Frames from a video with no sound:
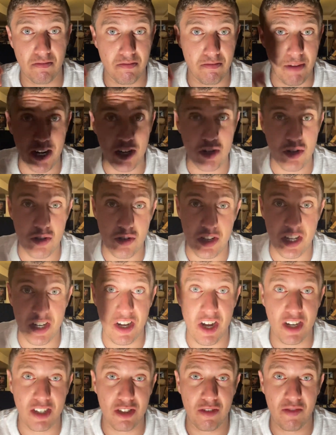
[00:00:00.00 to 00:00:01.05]
Make sure you see a
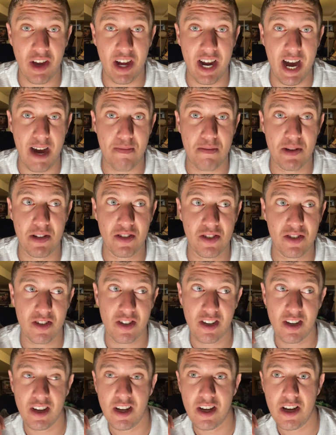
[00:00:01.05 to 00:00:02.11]
doctor if that happens.
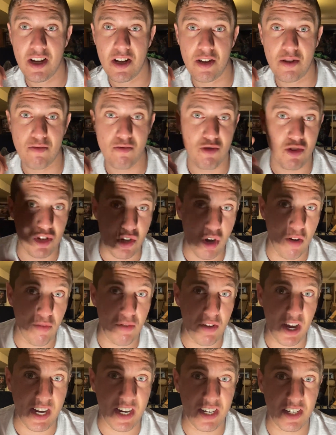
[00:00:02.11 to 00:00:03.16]
Just
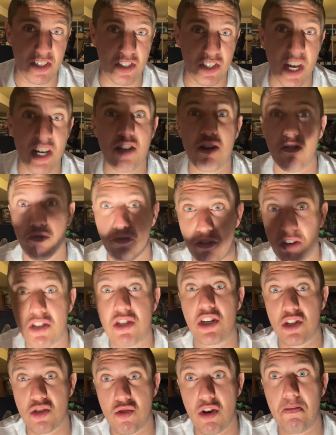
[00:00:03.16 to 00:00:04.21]
hopefully extend your
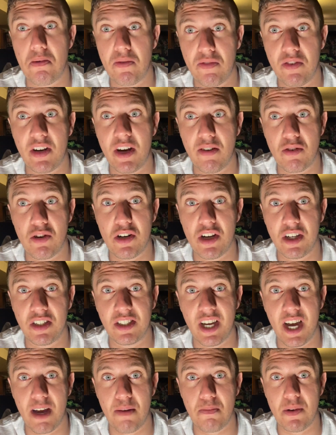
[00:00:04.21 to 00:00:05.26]
fishing trip if it ever does
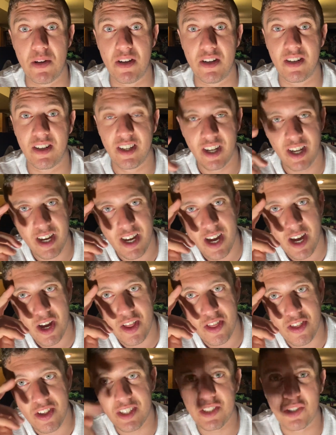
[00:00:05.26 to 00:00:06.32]
happen.
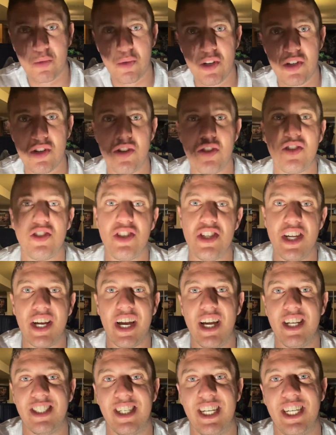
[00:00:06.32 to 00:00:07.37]
This is Richard. See you
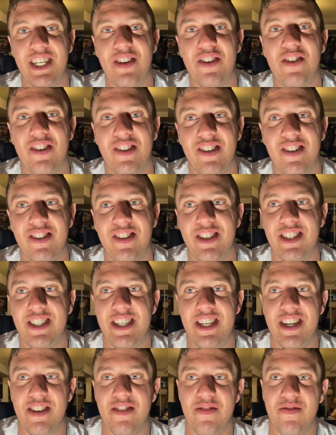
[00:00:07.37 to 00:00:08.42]
guys later.
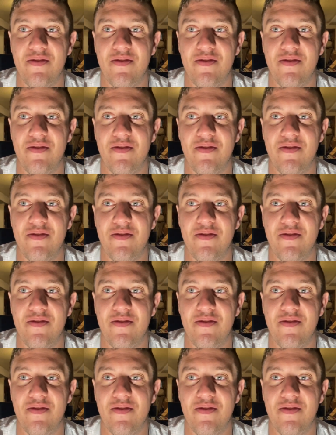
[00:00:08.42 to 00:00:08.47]
See ya.